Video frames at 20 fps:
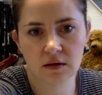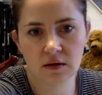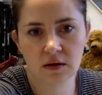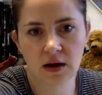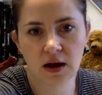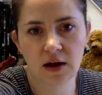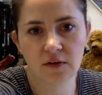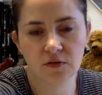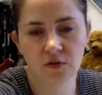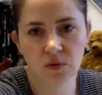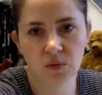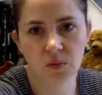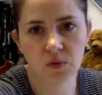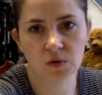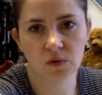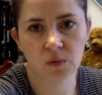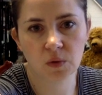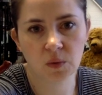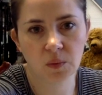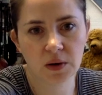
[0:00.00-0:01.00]
after World
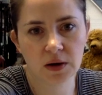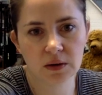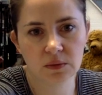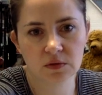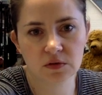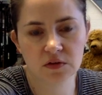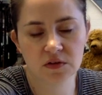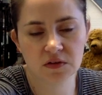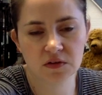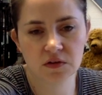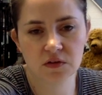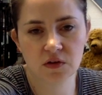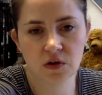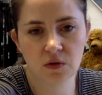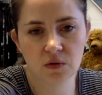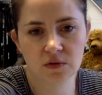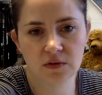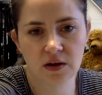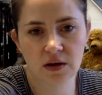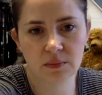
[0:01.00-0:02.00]
War I, it was just so
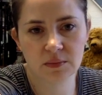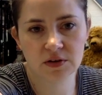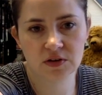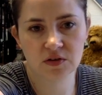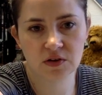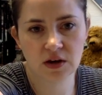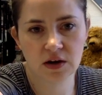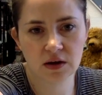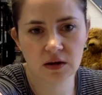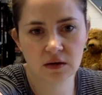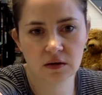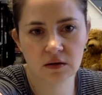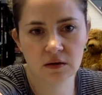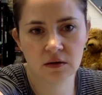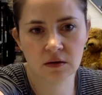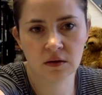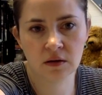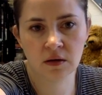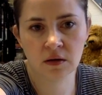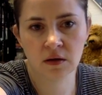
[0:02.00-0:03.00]
damaging
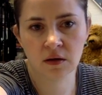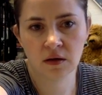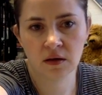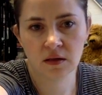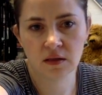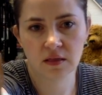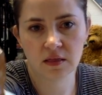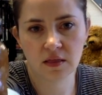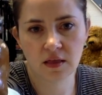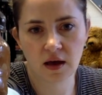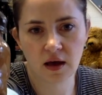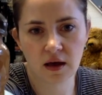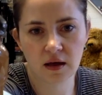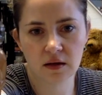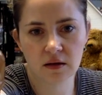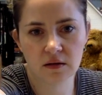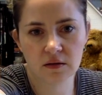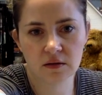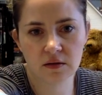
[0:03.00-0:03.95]
that